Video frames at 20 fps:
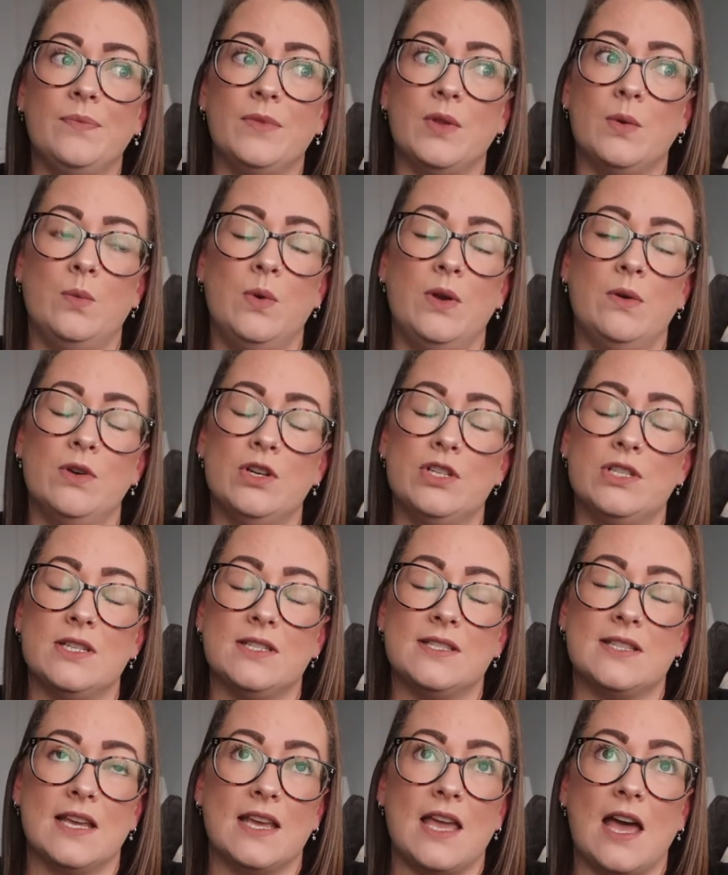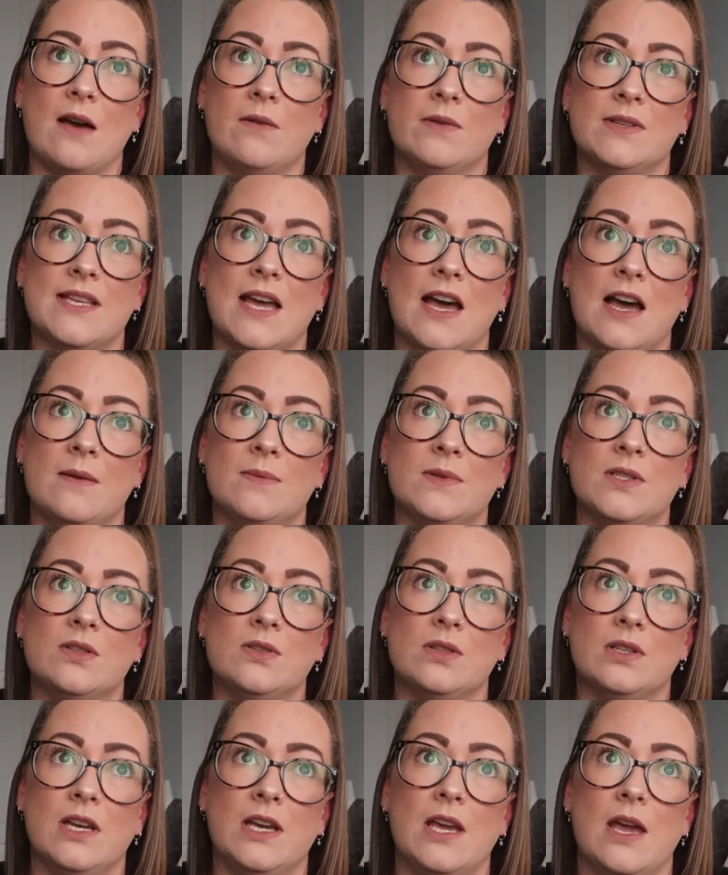we were just like, I was
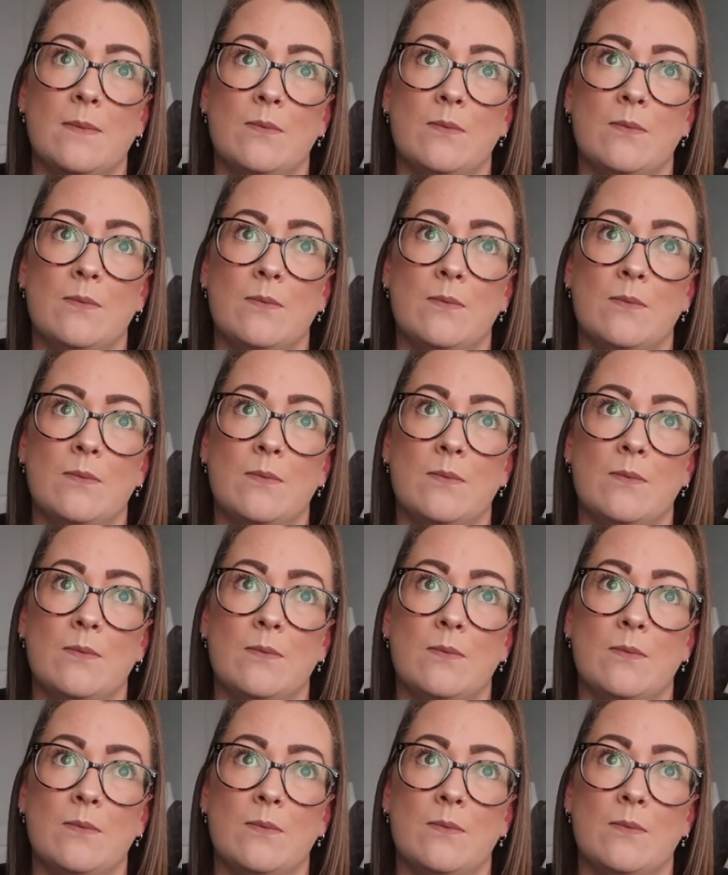absolutely